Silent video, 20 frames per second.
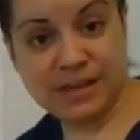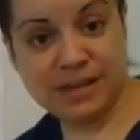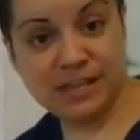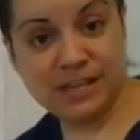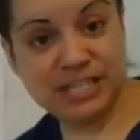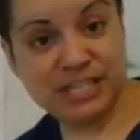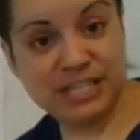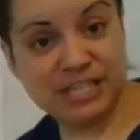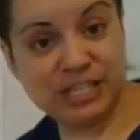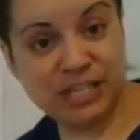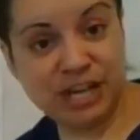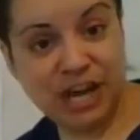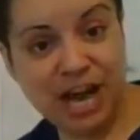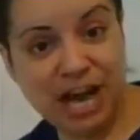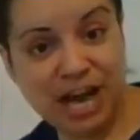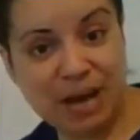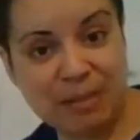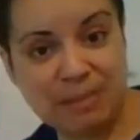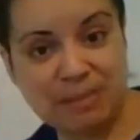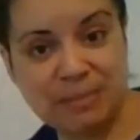Good
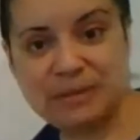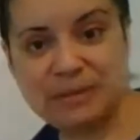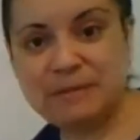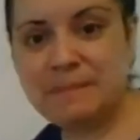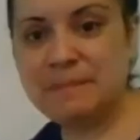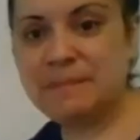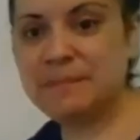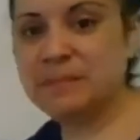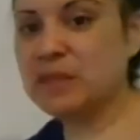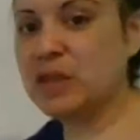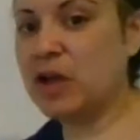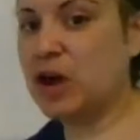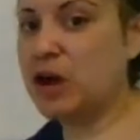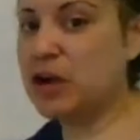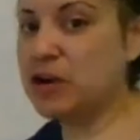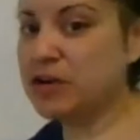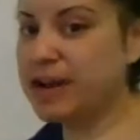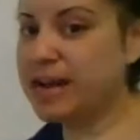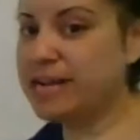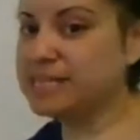job.
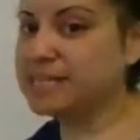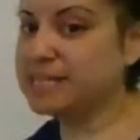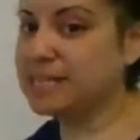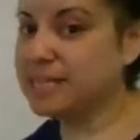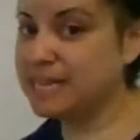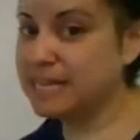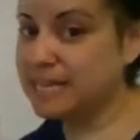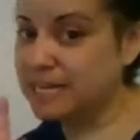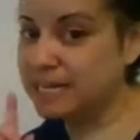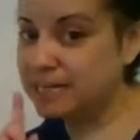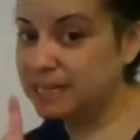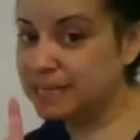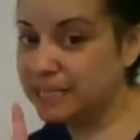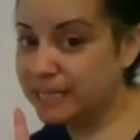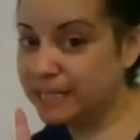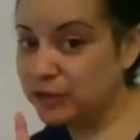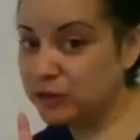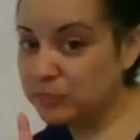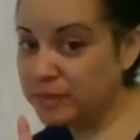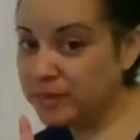All right, it's going to get a
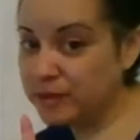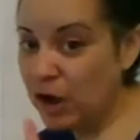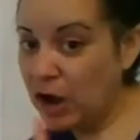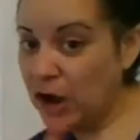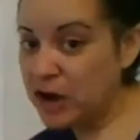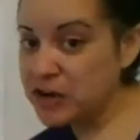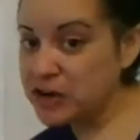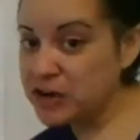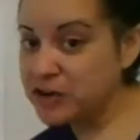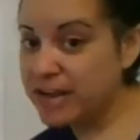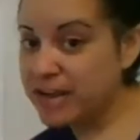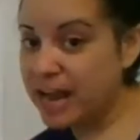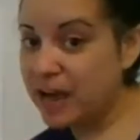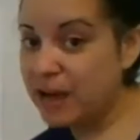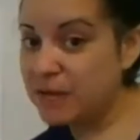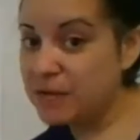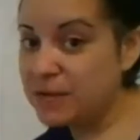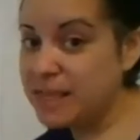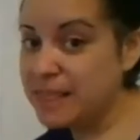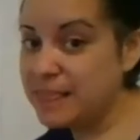little bit harder
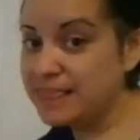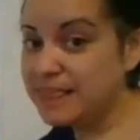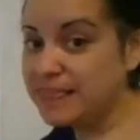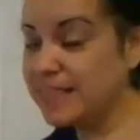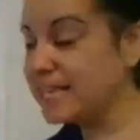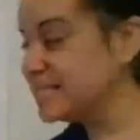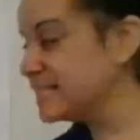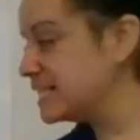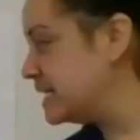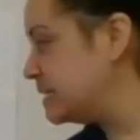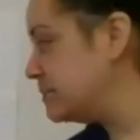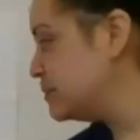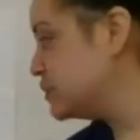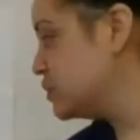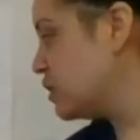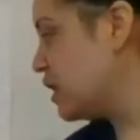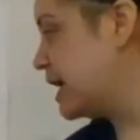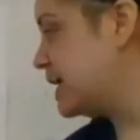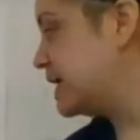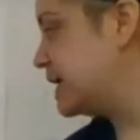now. Let's keep
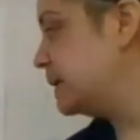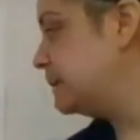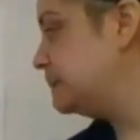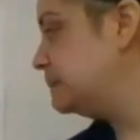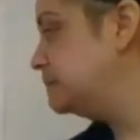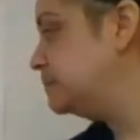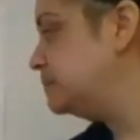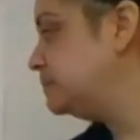trying.